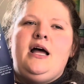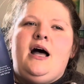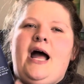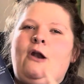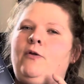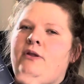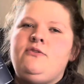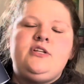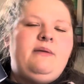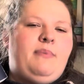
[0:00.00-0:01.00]
I don't
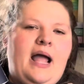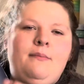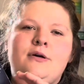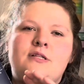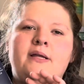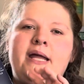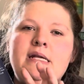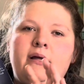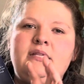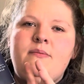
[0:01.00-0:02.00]
usually buy books on
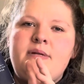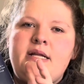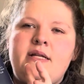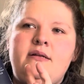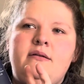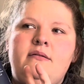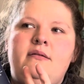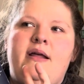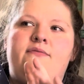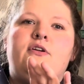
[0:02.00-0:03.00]
Kindle Unlimited
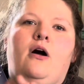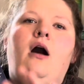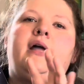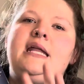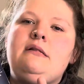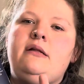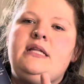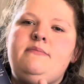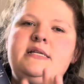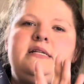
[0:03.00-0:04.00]
if they're on Kindle
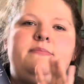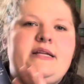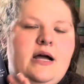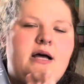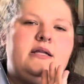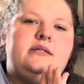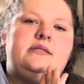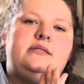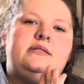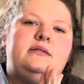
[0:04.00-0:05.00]
Unlimited,
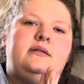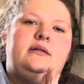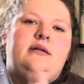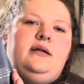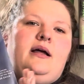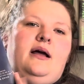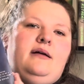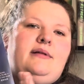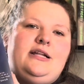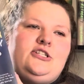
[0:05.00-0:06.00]
because
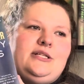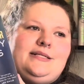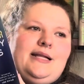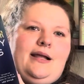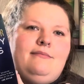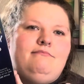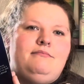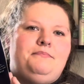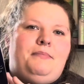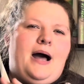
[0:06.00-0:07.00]
it's just like
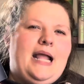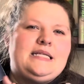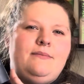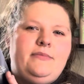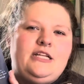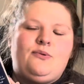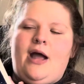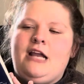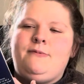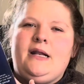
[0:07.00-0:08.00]
buying something
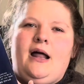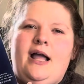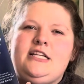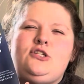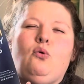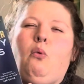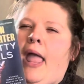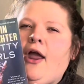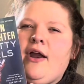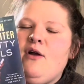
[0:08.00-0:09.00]
twice, but I
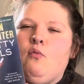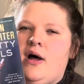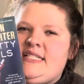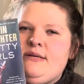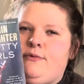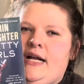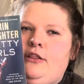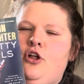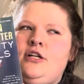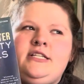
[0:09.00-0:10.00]
swear it wasn't when I
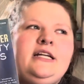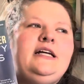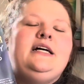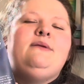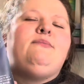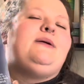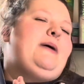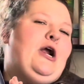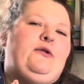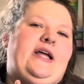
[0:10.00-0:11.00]
looked, but
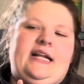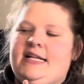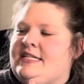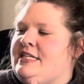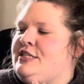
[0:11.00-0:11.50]
apparently it is.